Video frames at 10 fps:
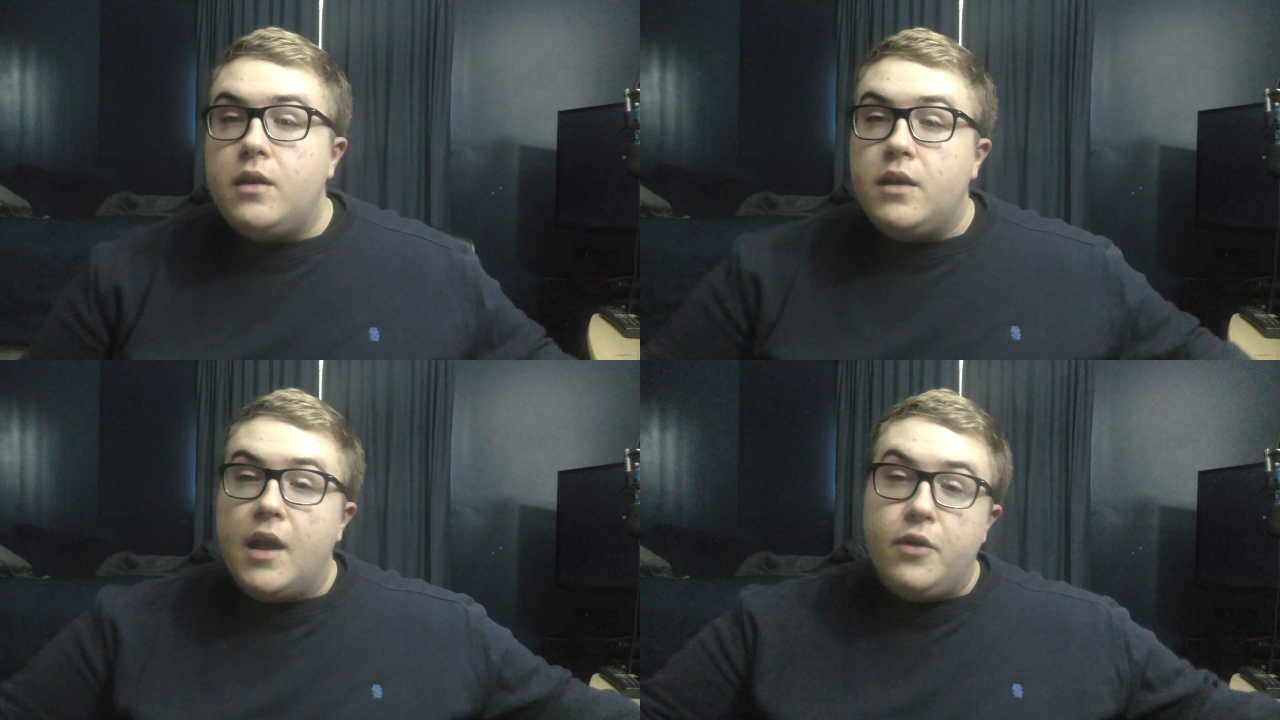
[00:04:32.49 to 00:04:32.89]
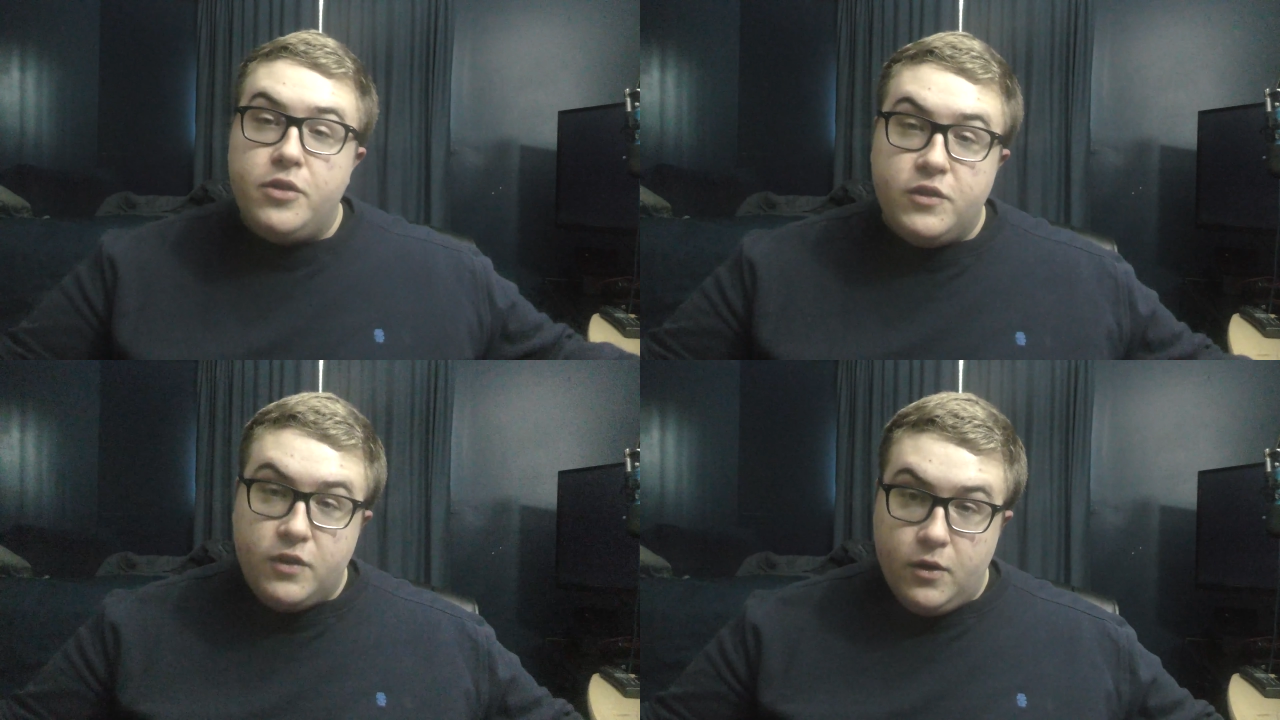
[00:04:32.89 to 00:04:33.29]
Now,
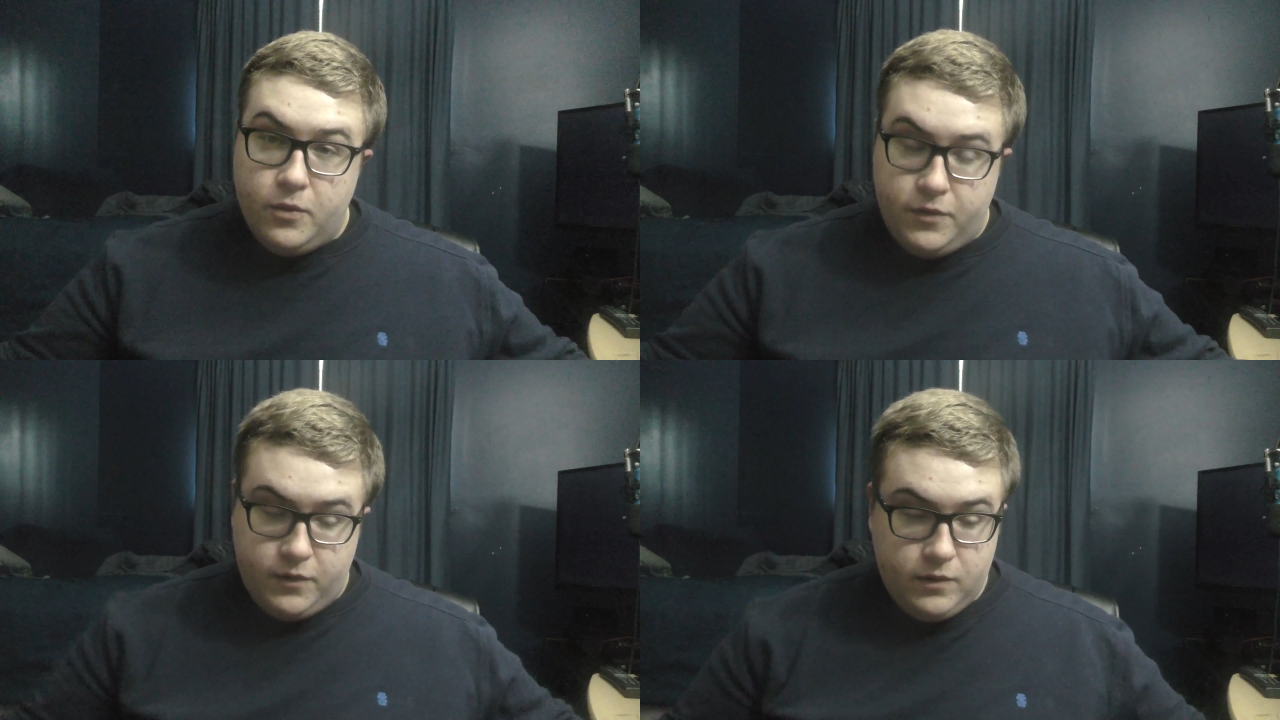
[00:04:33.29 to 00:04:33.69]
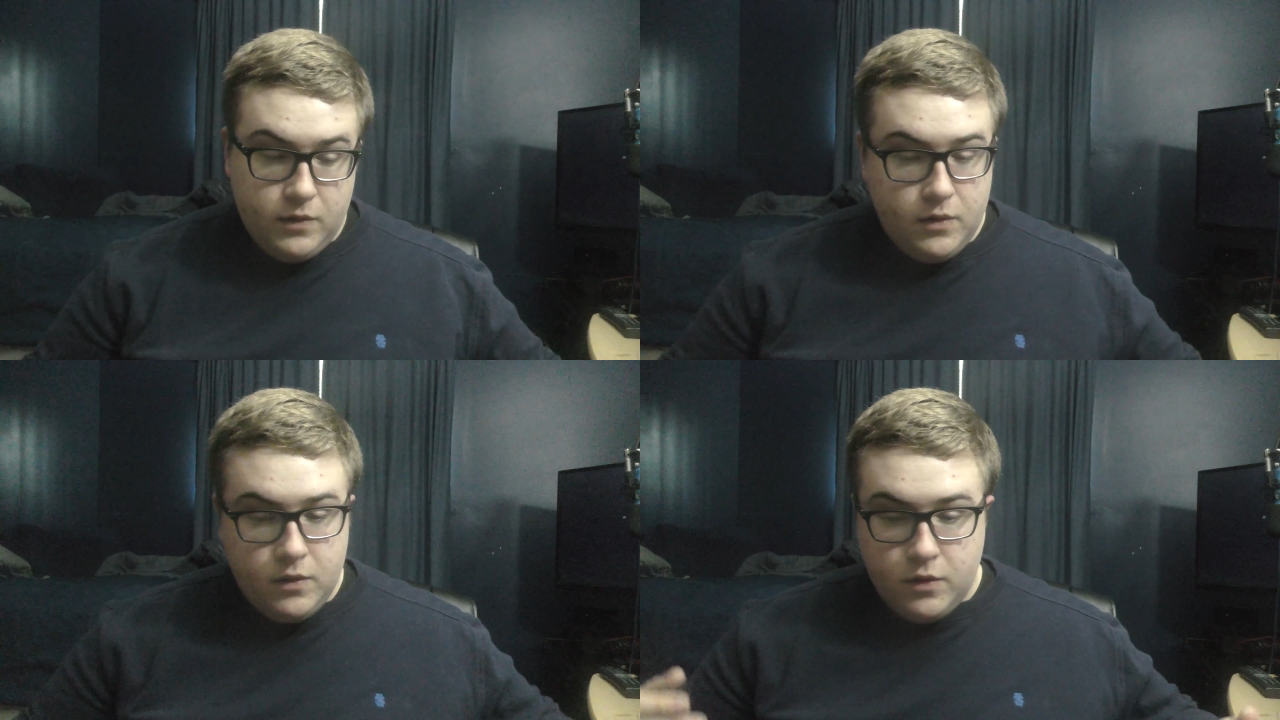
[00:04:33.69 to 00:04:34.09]
the zones.
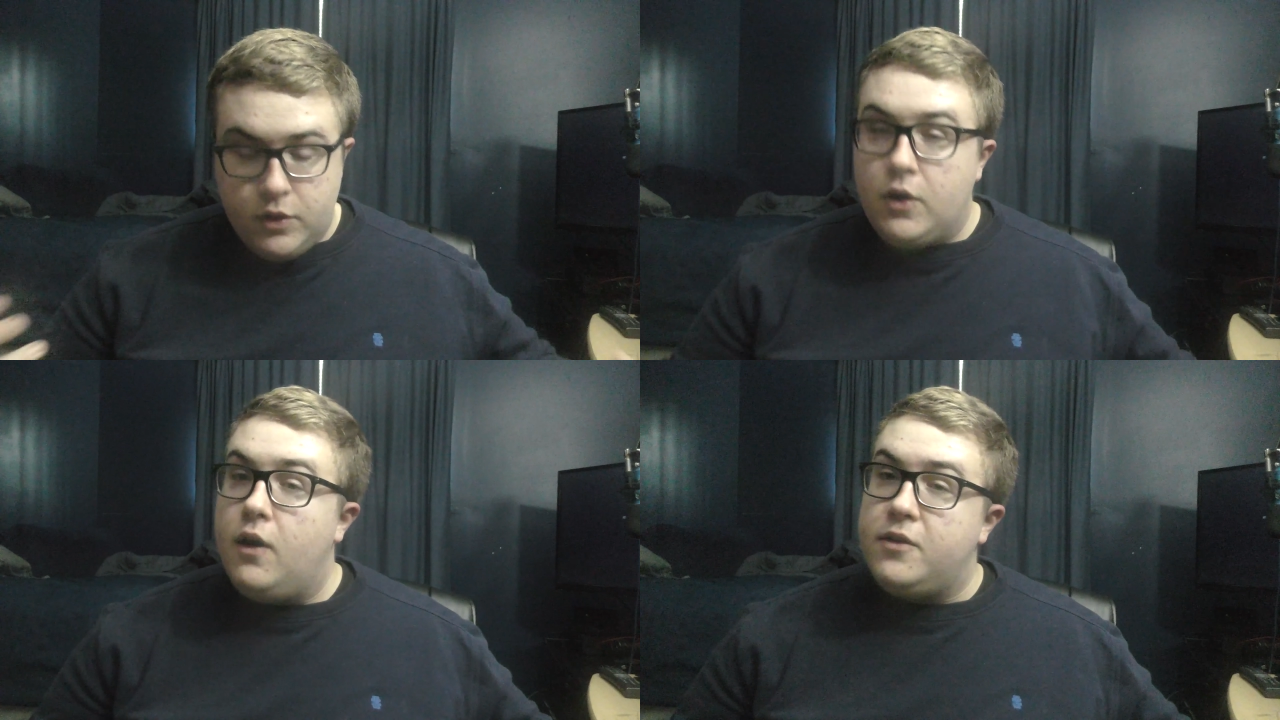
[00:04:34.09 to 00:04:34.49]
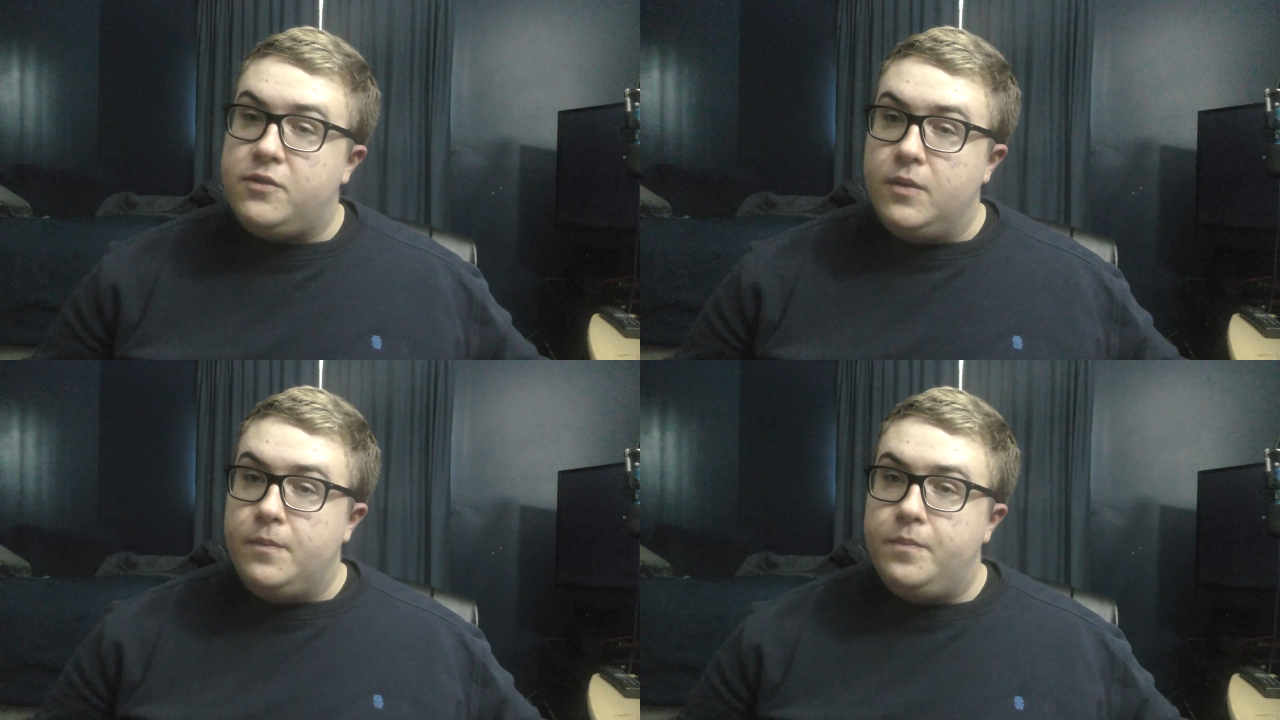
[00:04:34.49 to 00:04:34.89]
They're
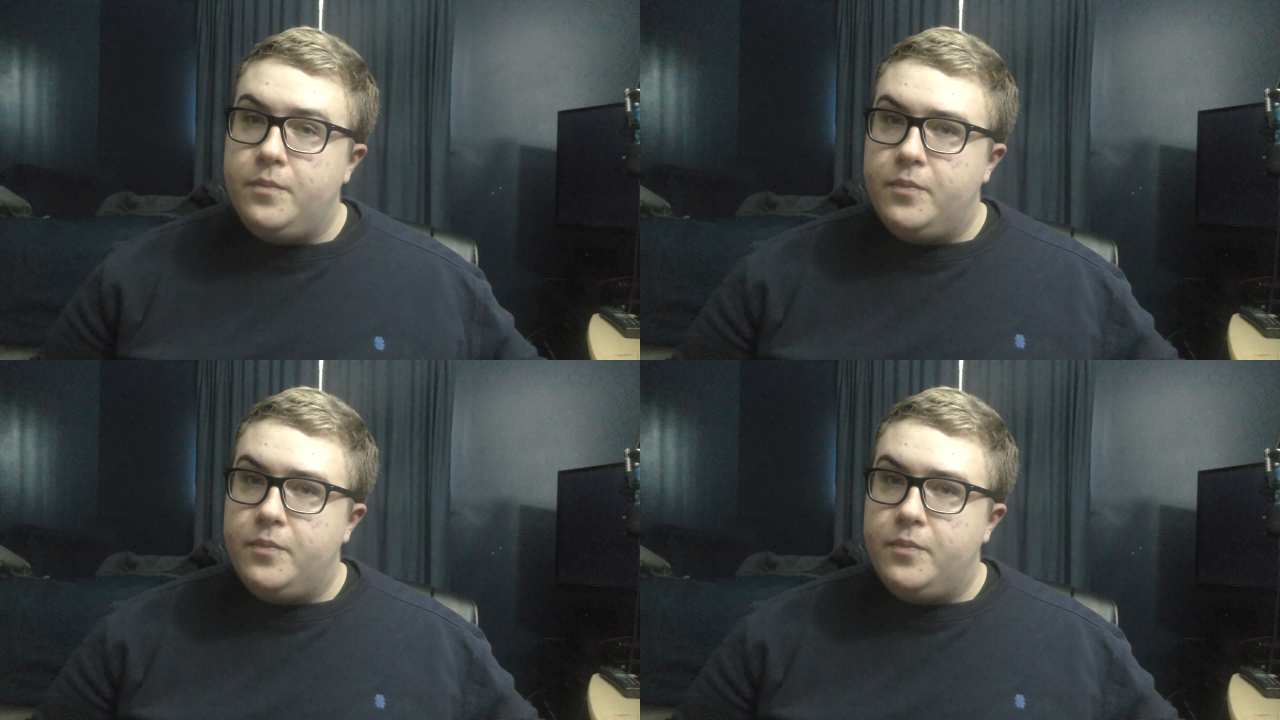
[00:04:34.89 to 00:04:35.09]
awesome.